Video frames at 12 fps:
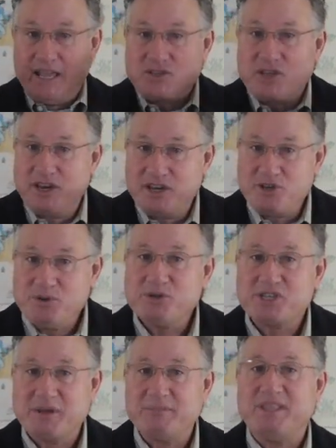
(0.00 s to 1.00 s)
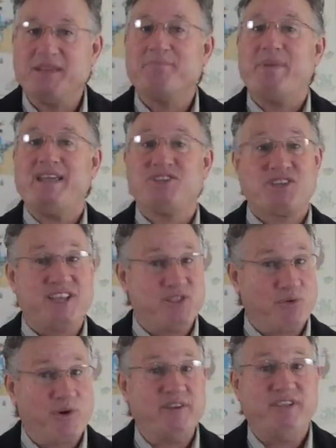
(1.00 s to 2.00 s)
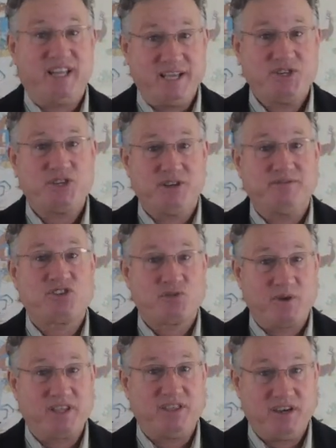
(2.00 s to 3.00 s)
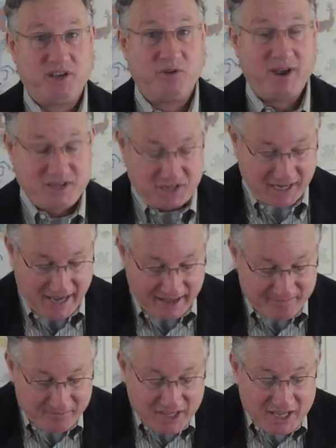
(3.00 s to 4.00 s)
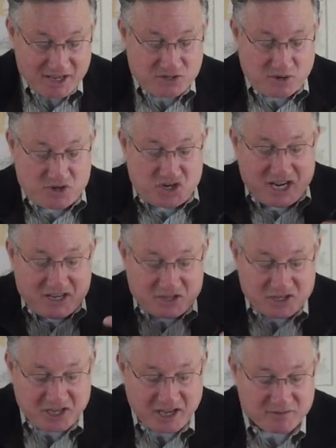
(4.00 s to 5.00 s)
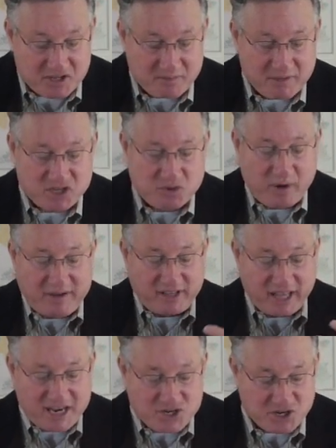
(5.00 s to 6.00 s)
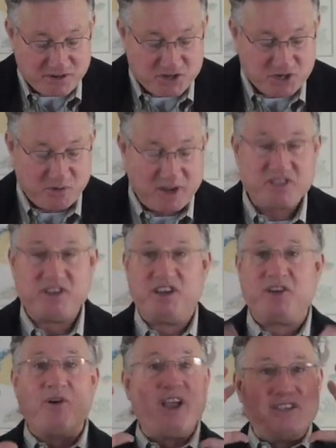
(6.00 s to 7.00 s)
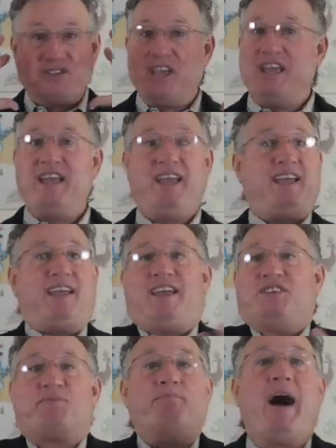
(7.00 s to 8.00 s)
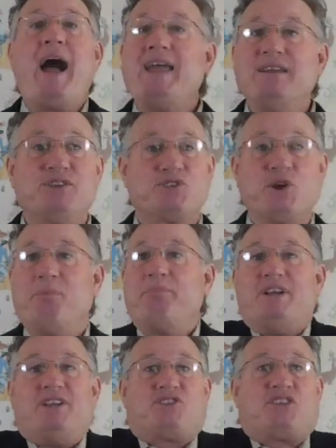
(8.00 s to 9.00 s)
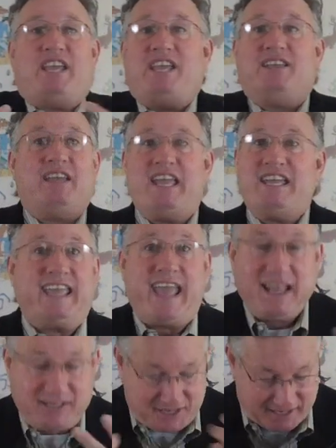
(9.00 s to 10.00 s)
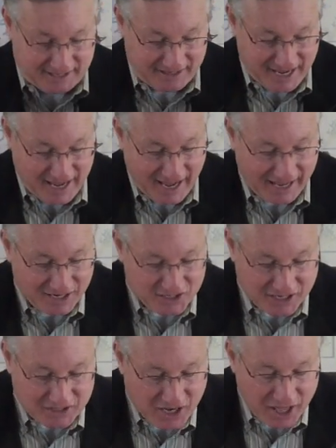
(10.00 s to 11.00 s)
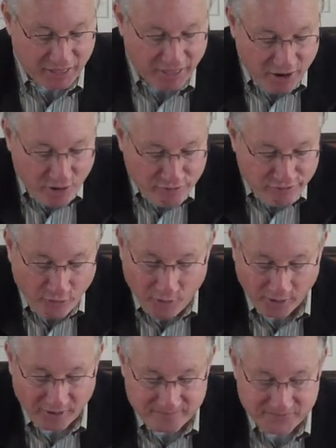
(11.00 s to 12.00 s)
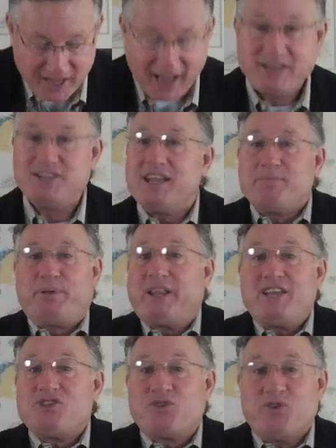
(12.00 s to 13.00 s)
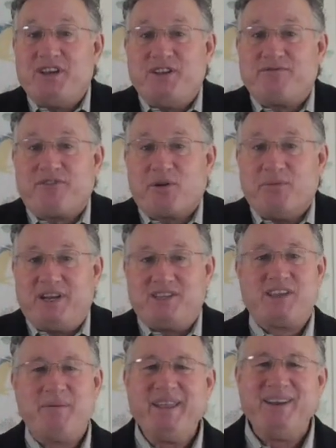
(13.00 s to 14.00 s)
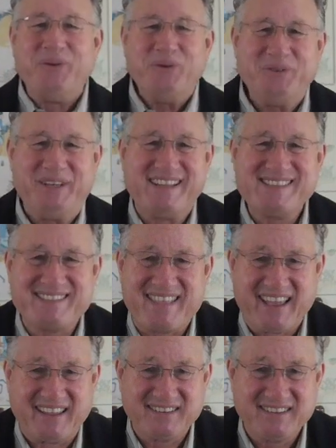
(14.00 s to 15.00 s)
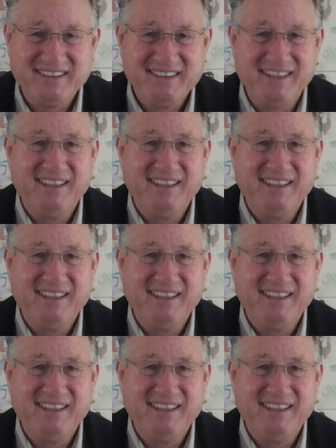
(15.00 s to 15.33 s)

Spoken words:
He's going to do something based on the revelation of strengthening grace he got. So Jesus gives him this revelation of strengthening grace. His mind is open, he gets it, and he says, "Therefore, I take pleasure in infirmities." I mean, who does that?